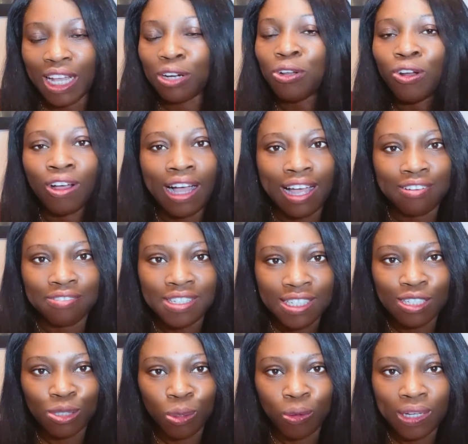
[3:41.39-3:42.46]
They're no longer a
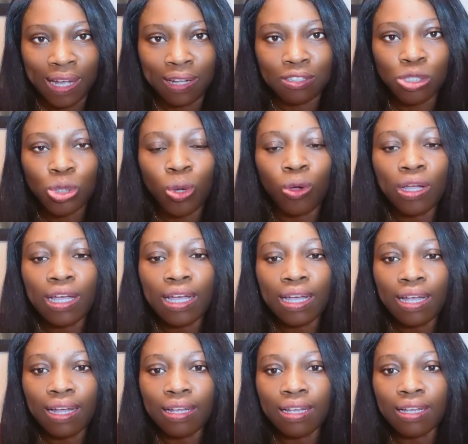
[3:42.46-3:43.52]
visitor, yeah? So
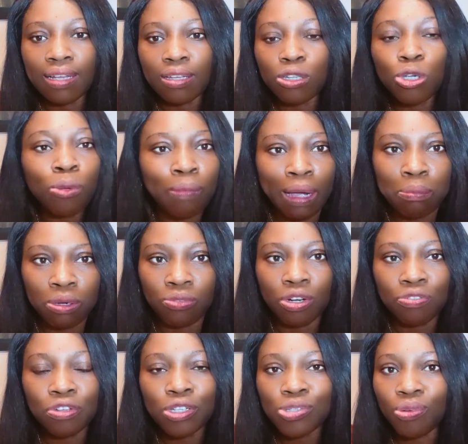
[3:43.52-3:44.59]
you might be
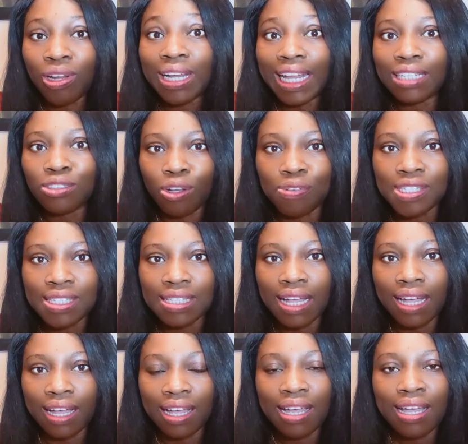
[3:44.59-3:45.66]
refused for length of
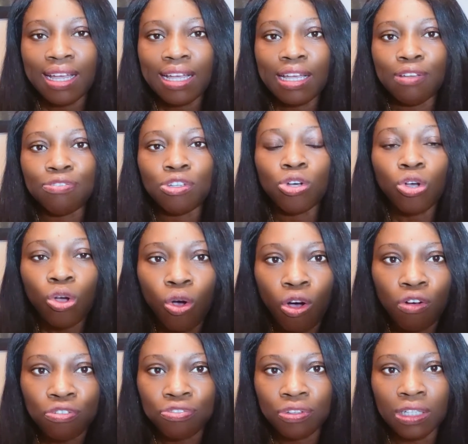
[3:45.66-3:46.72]
stay if you
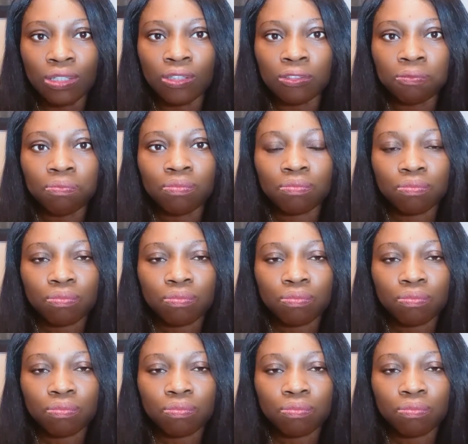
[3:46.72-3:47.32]
go fill